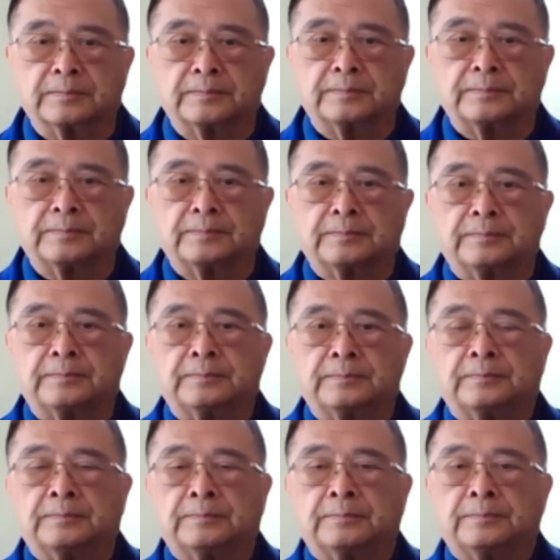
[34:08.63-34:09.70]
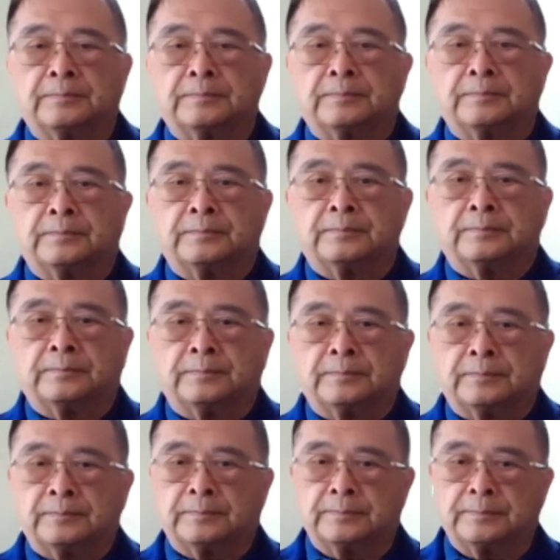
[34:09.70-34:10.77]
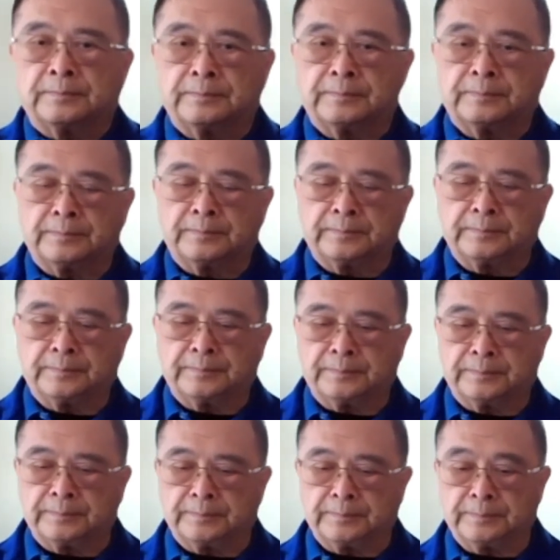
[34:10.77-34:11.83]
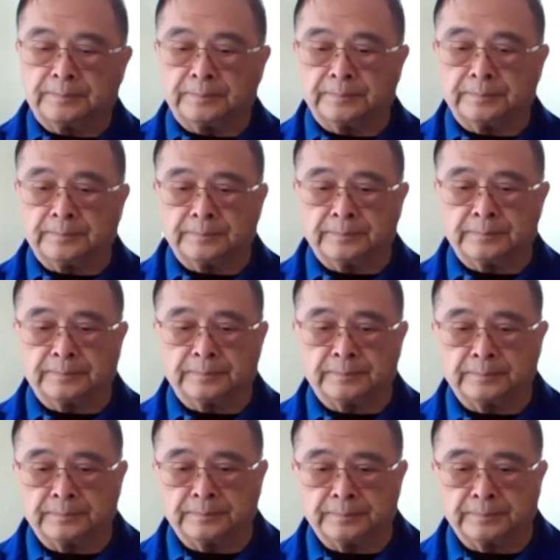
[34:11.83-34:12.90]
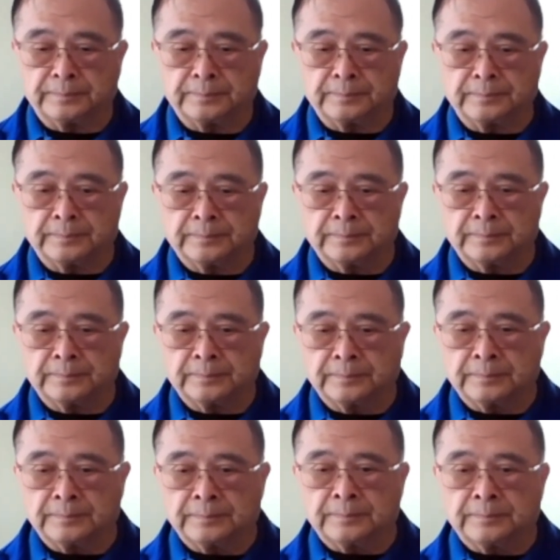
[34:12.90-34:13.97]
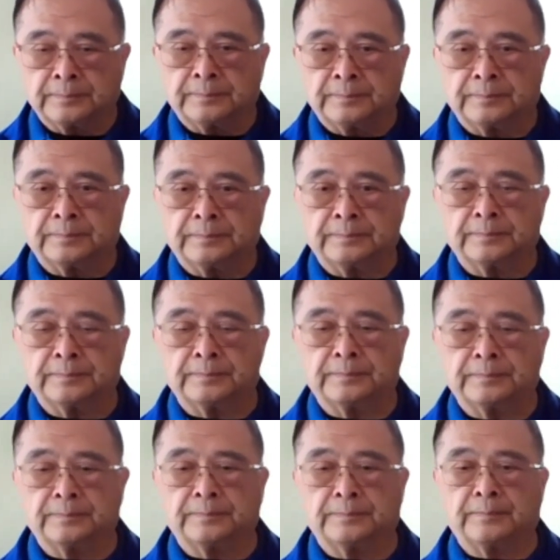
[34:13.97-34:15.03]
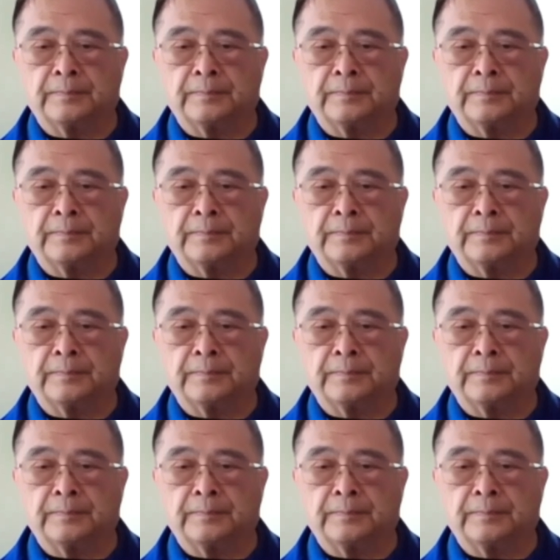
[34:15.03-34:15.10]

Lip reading: No one is speaking in this clip.